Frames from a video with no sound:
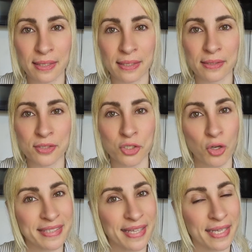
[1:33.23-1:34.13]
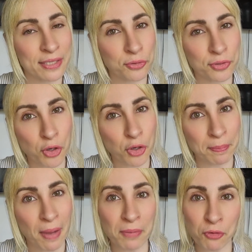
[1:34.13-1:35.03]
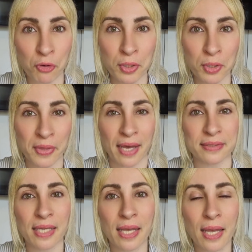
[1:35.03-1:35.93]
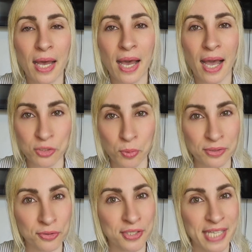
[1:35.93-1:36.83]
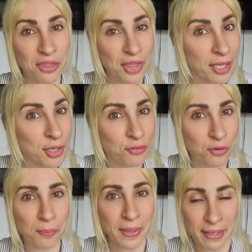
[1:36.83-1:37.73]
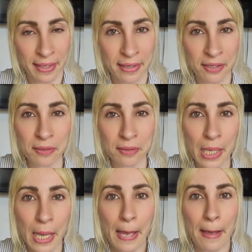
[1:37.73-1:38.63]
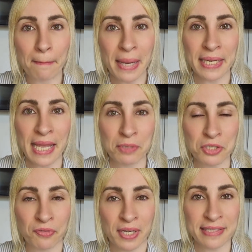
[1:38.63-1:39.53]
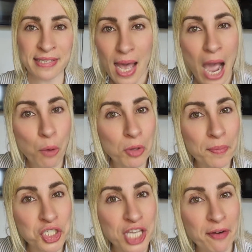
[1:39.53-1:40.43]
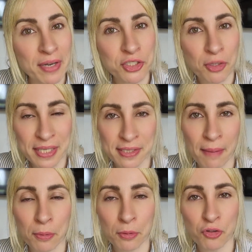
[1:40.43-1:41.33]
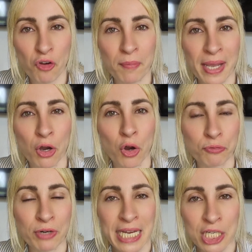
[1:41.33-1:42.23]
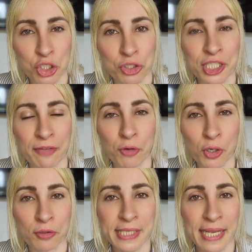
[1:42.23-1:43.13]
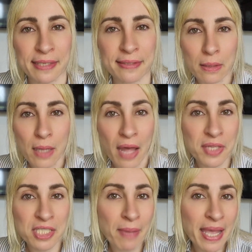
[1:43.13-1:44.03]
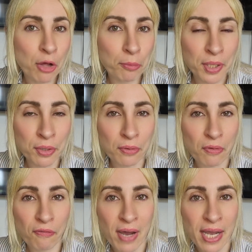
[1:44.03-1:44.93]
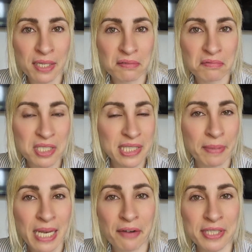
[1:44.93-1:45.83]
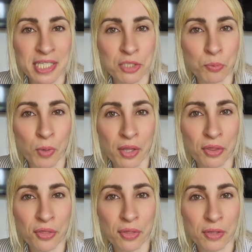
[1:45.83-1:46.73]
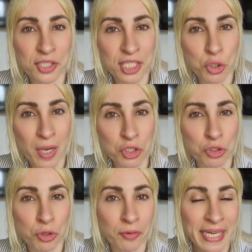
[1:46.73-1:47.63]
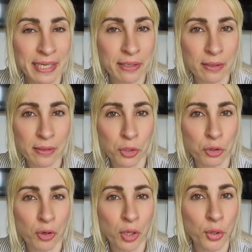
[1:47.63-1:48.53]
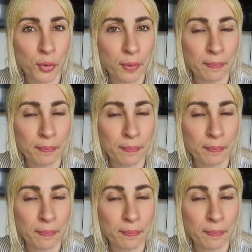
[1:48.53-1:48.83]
So let's get into the topic. But before we do that, I just wanted to say thank you for being here. My name is Vanessa. I will be sharing some examples of my own relationship for context. And this might help you find similarities with the situation you're in, that you're going through.